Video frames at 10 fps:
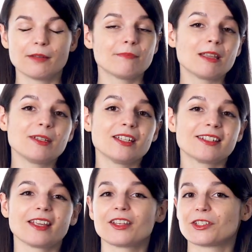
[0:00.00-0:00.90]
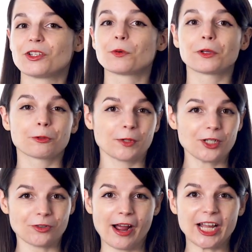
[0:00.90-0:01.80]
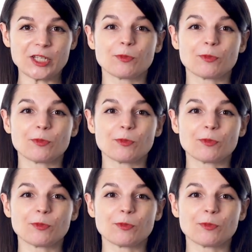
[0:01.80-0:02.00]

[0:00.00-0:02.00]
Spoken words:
Maybe it takes 2 or 3 tries